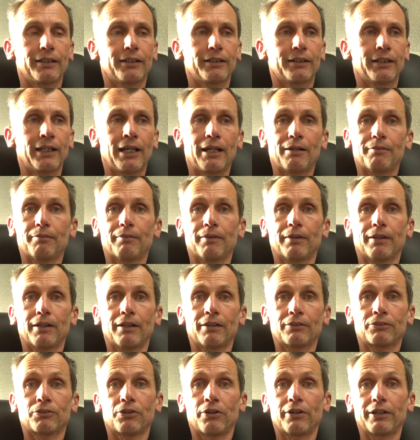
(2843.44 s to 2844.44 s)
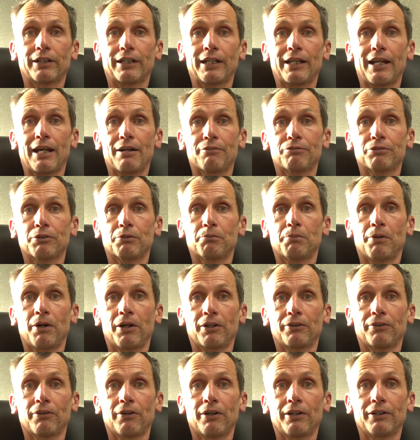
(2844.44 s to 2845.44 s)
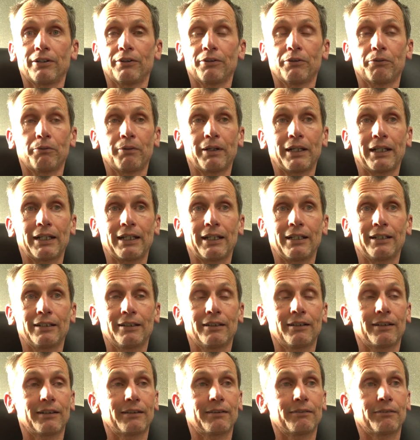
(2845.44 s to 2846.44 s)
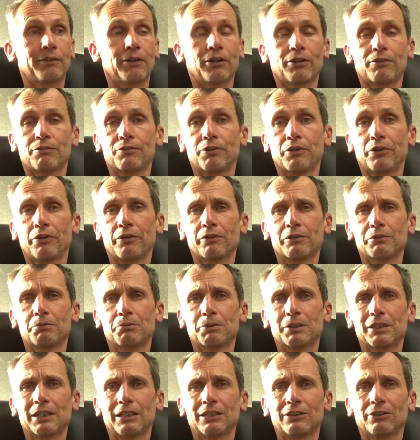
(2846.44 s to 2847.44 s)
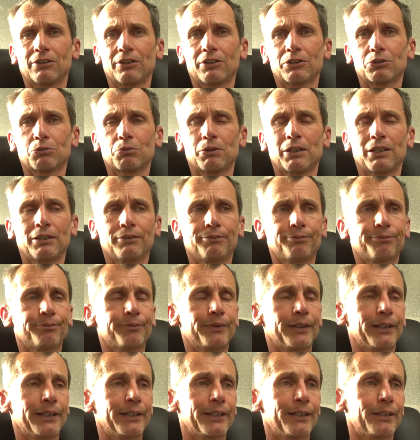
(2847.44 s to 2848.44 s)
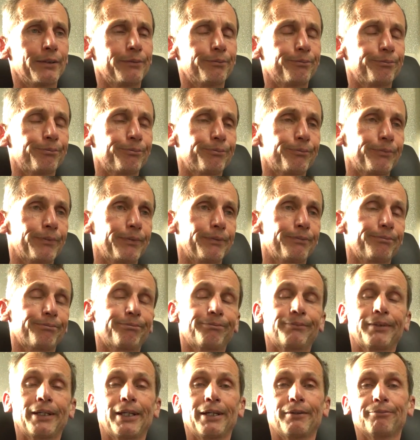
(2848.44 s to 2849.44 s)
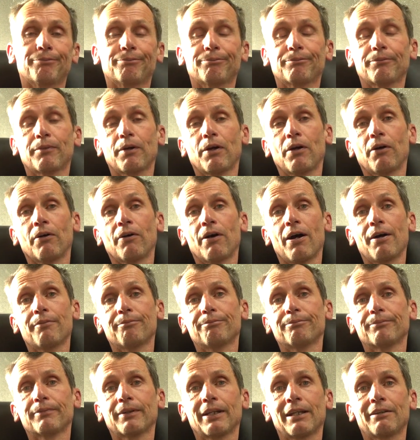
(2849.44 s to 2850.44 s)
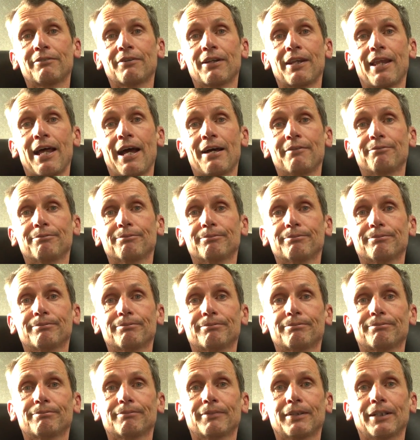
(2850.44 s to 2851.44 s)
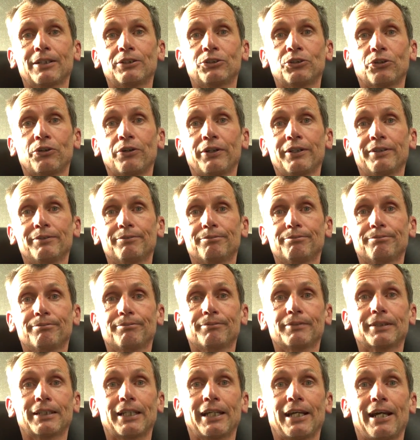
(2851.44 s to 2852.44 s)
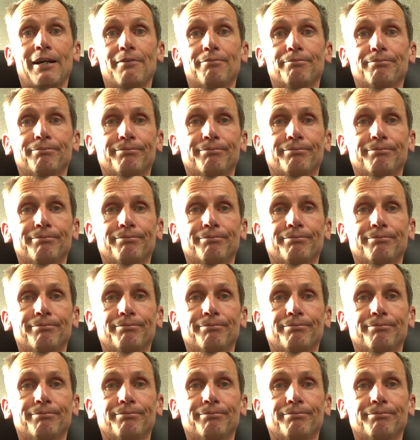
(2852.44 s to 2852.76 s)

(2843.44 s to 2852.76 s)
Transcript: yeah, I'll try and get out for a bike ride on the weekend. We've got a few Christmas things on as well. Yeah, all right, leave it at that. Enjoy. See ya.